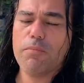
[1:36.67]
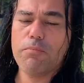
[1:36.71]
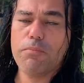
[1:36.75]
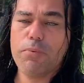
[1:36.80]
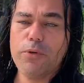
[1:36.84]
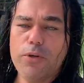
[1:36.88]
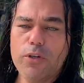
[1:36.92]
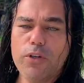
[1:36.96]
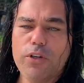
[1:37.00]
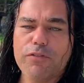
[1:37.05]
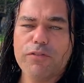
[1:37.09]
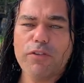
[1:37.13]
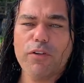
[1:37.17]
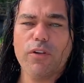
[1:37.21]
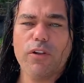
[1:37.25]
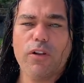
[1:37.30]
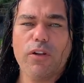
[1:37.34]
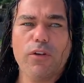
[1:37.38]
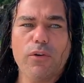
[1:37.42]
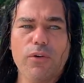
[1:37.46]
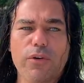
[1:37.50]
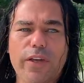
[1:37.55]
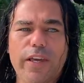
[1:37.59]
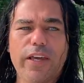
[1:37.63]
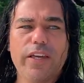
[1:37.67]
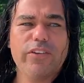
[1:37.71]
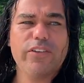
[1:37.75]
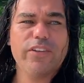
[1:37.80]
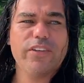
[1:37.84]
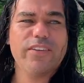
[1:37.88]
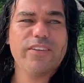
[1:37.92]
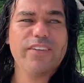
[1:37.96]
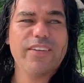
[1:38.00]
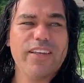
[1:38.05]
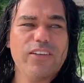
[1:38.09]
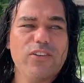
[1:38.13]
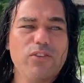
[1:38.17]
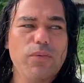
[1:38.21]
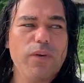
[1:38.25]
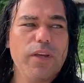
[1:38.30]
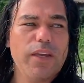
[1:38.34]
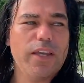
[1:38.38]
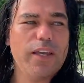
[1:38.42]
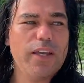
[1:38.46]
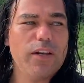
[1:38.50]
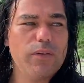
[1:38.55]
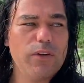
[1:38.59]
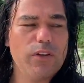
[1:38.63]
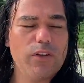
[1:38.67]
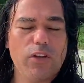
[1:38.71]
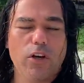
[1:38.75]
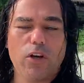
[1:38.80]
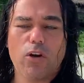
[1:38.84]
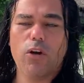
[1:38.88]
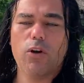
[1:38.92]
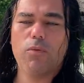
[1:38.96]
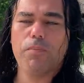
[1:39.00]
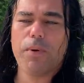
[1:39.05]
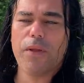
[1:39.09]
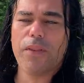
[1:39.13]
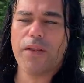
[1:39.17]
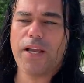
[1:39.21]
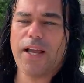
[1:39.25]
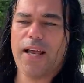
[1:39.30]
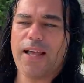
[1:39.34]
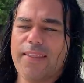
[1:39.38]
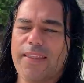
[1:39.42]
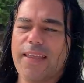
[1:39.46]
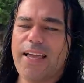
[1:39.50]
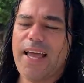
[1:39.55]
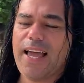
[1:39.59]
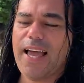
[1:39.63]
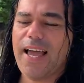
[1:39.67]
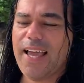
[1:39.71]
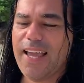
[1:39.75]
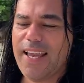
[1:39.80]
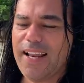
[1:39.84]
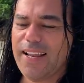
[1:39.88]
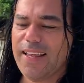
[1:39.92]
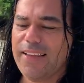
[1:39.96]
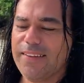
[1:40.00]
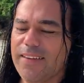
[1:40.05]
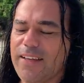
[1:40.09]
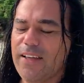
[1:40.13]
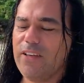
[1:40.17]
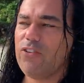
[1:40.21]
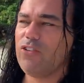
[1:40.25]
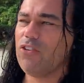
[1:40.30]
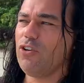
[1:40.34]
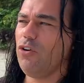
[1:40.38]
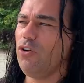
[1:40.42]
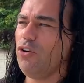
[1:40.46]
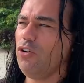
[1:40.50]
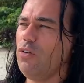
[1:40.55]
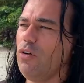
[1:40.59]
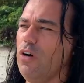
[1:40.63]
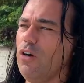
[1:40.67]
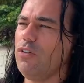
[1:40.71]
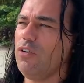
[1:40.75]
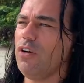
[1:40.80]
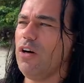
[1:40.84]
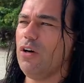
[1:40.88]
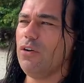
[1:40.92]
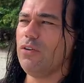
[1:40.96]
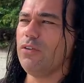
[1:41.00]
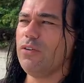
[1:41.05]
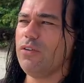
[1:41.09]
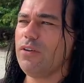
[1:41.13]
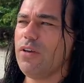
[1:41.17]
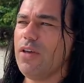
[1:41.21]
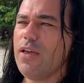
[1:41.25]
beautiful location this week here on the Koh Phangan island and show you around.